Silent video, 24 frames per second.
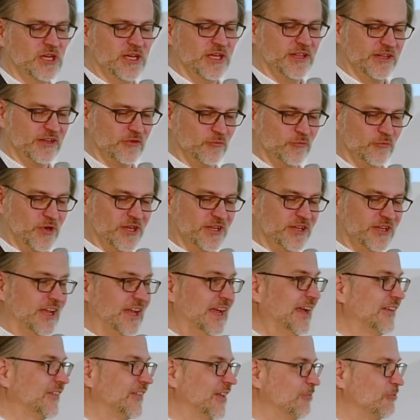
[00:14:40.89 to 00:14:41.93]
that one
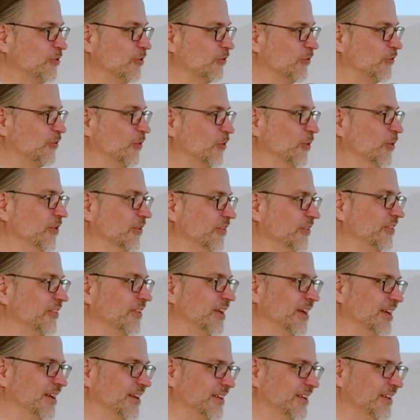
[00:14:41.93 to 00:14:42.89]
XApp controls